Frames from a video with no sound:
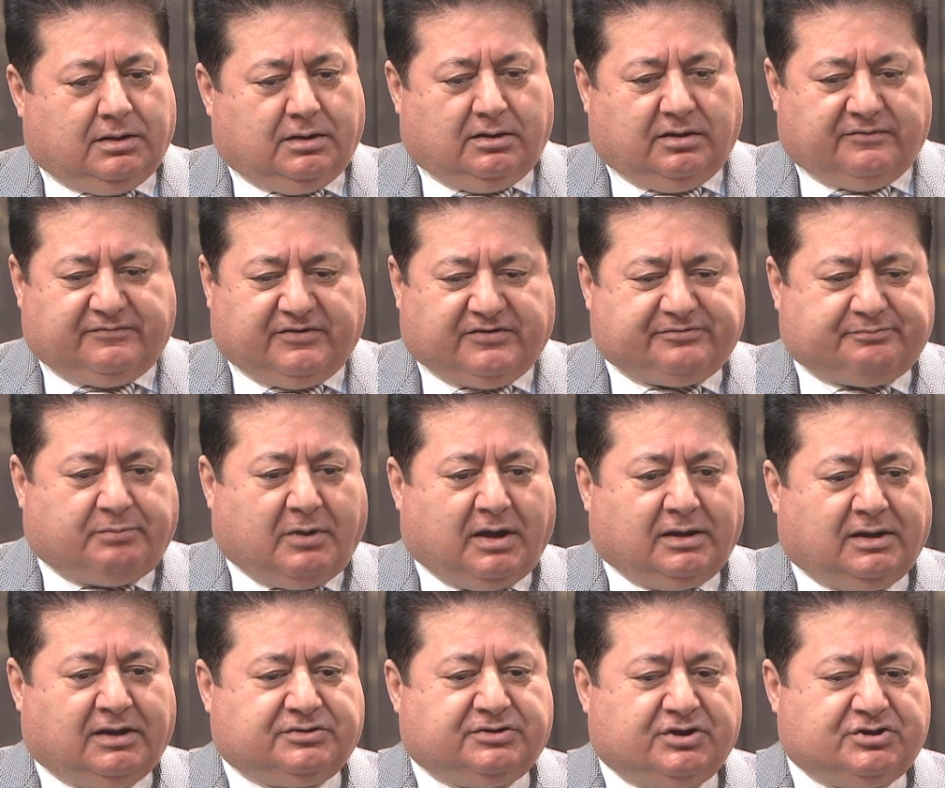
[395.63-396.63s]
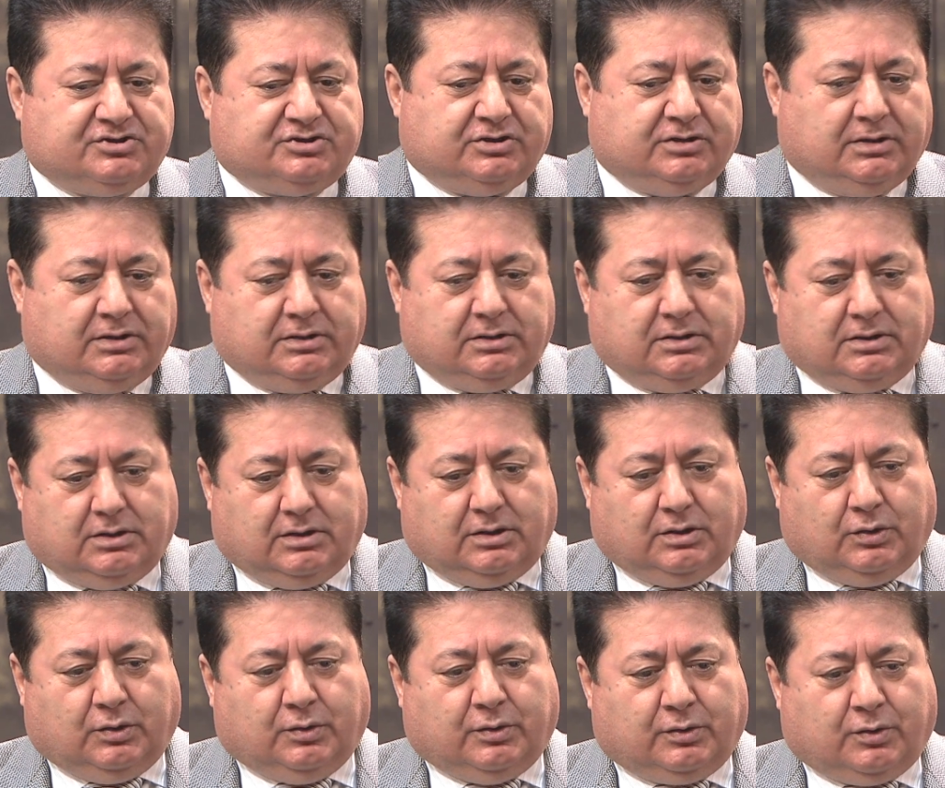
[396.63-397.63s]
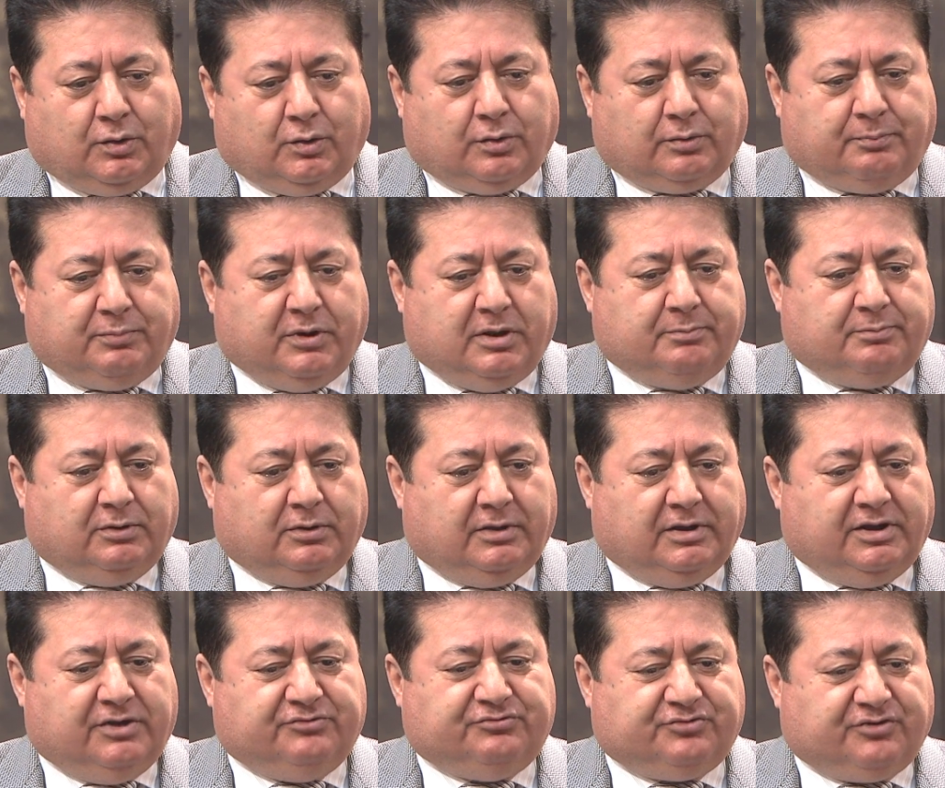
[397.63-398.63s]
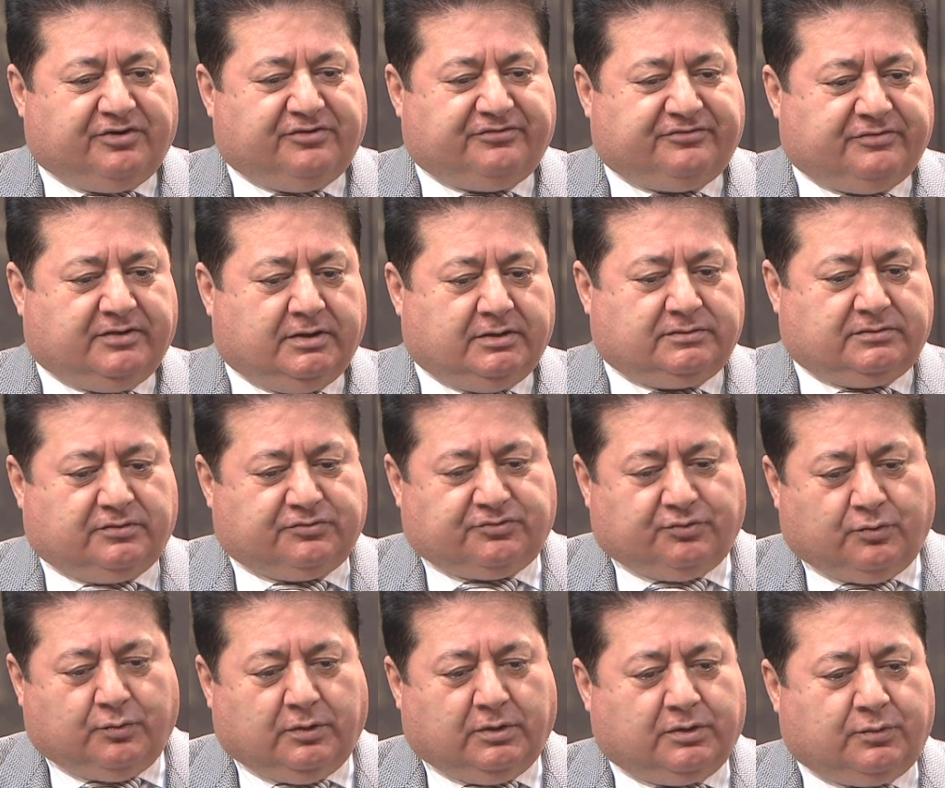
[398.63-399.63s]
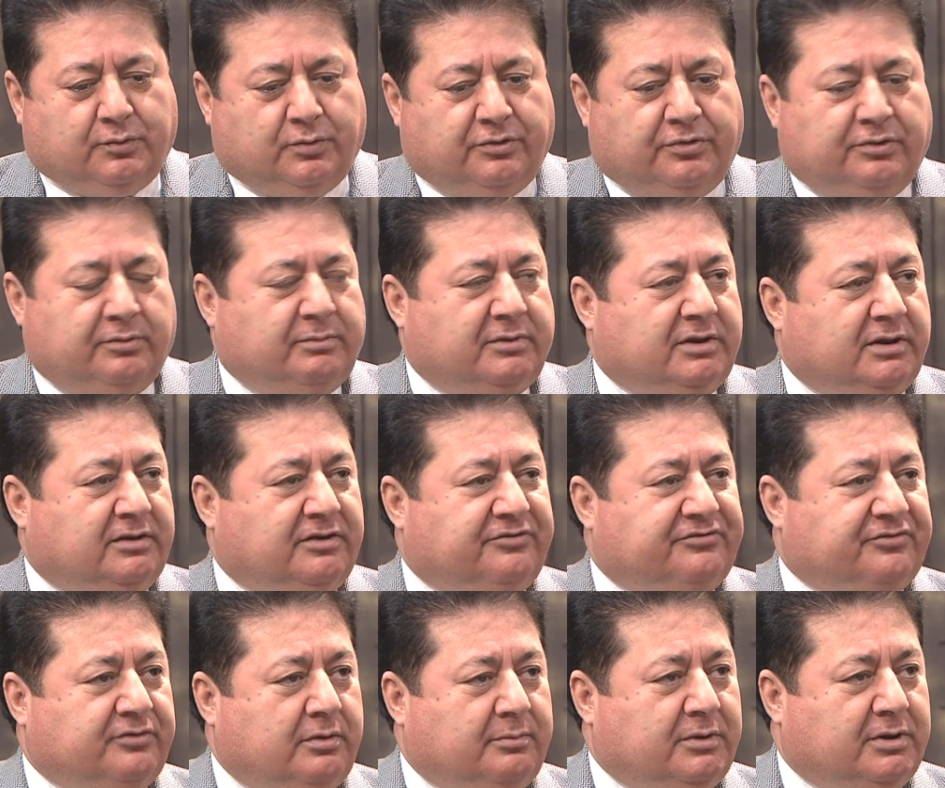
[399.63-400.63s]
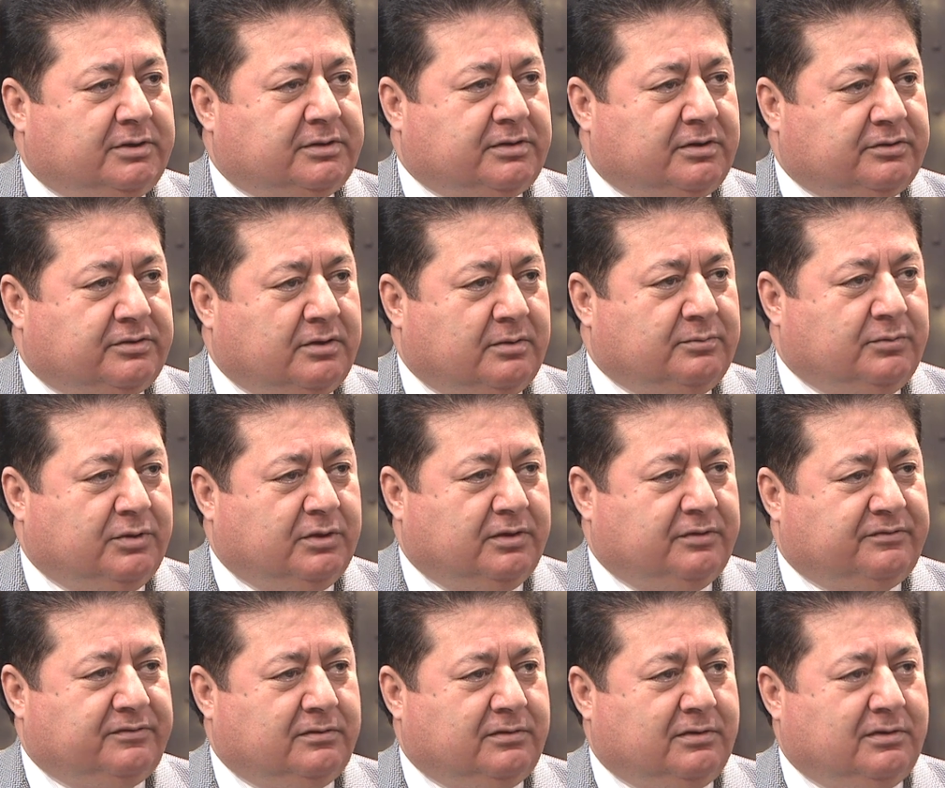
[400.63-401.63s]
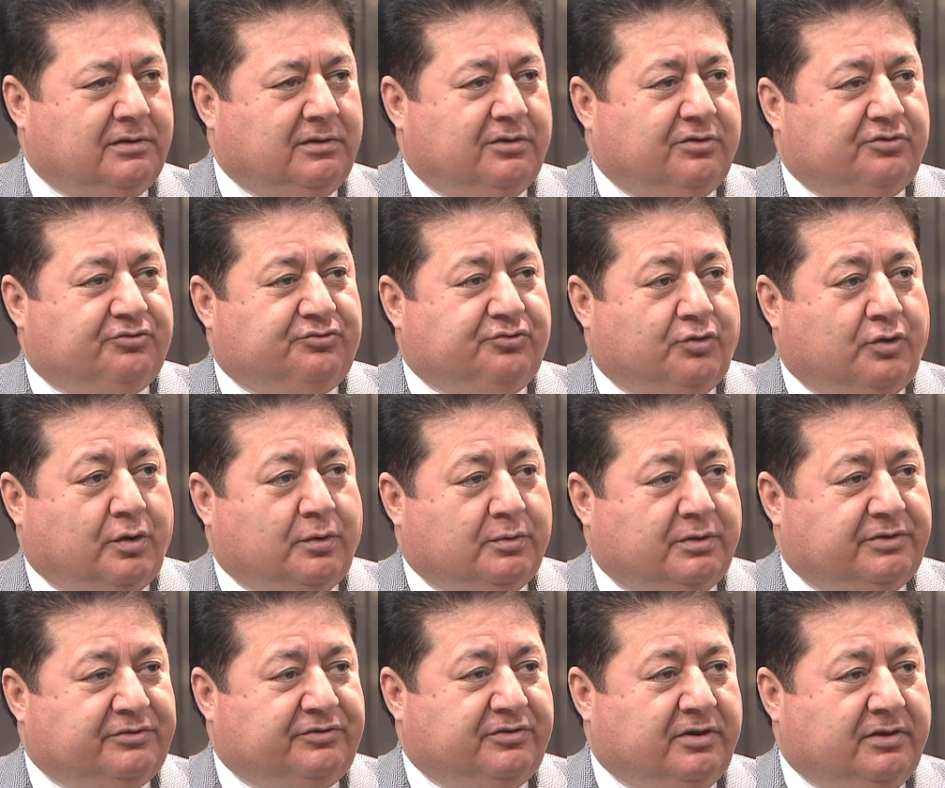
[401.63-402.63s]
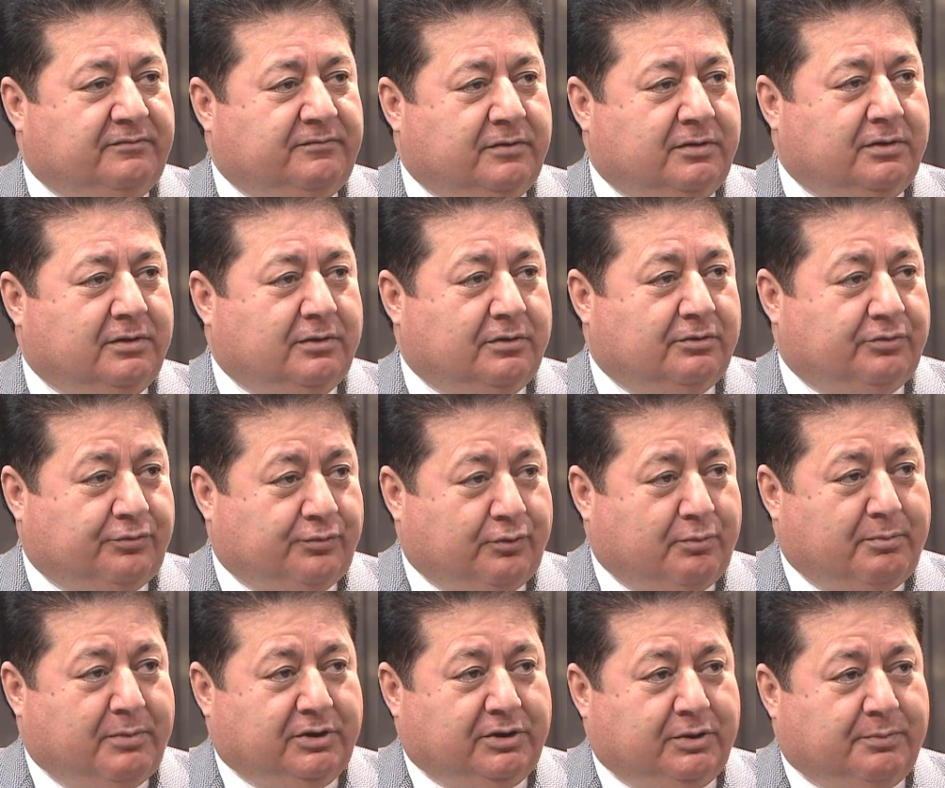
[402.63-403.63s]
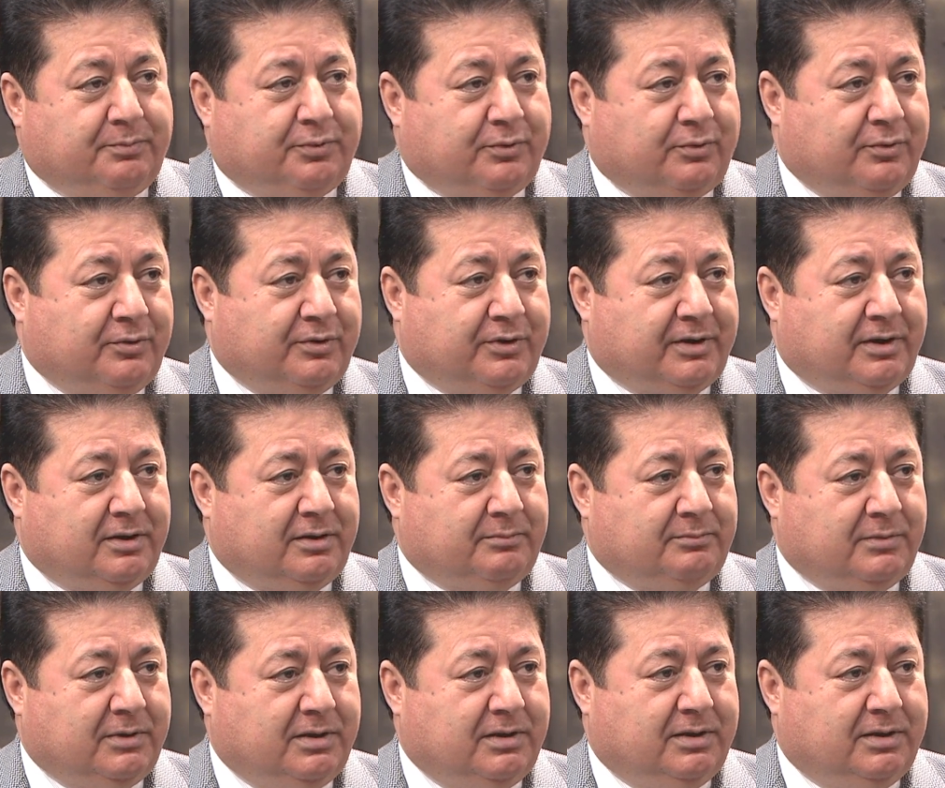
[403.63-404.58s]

if it's politician or people interested to work with the Middle Eastern American community, to our TV through many programs.